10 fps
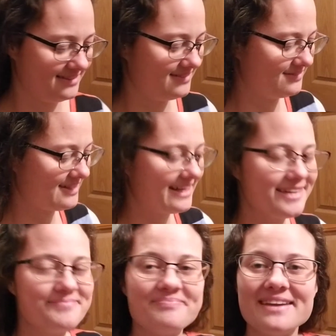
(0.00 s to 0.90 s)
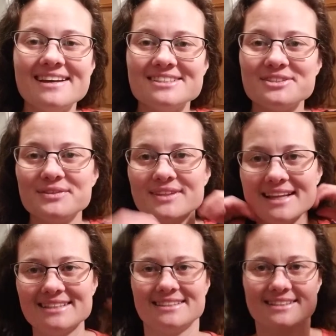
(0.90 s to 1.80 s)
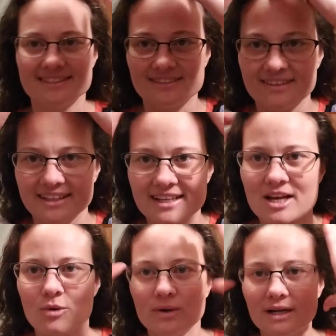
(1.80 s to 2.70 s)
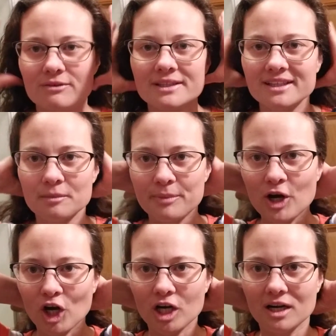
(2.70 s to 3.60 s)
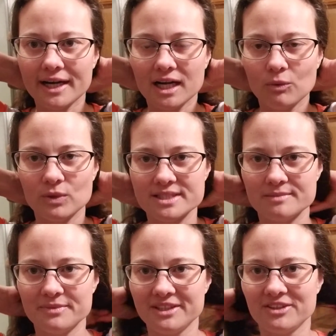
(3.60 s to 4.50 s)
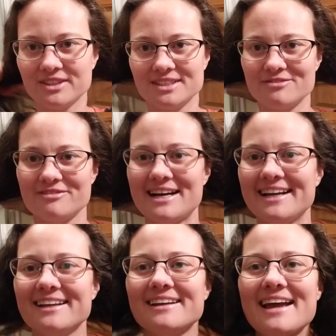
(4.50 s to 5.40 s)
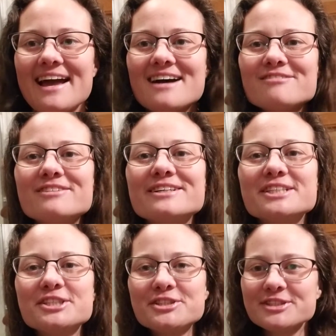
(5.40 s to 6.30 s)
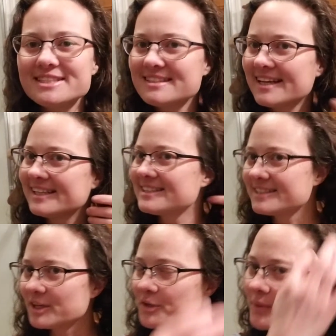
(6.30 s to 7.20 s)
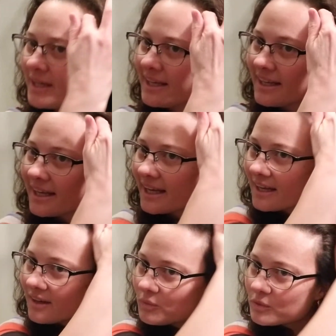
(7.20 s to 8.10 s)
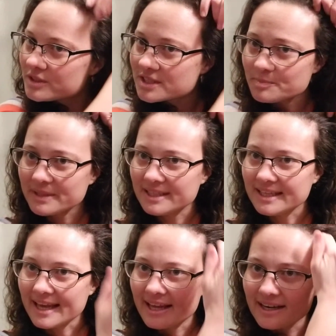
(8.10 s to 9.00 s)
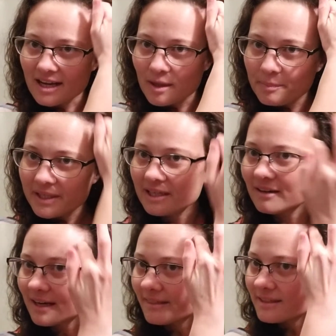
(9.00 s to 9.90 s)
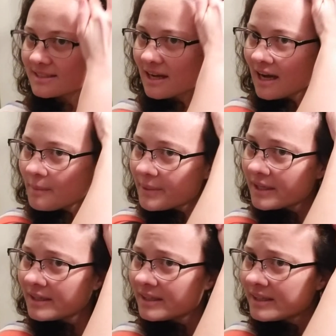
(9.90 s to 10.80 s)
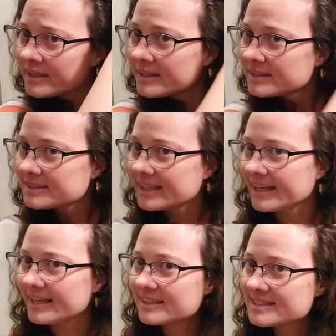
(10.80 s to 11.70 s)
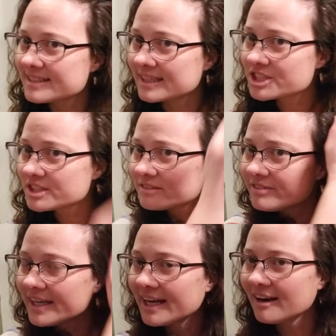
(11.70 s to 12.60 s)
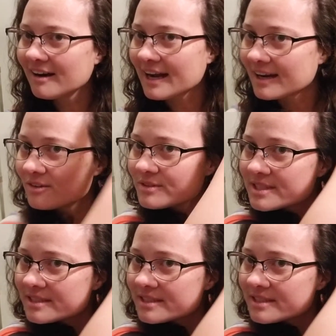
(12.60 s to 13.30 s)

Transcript: Okay, so let's get started. We're not really going to part our hair. We're simply going to divide it in half, just like so. And we'll just begin up here at the top. Take a section of hair out.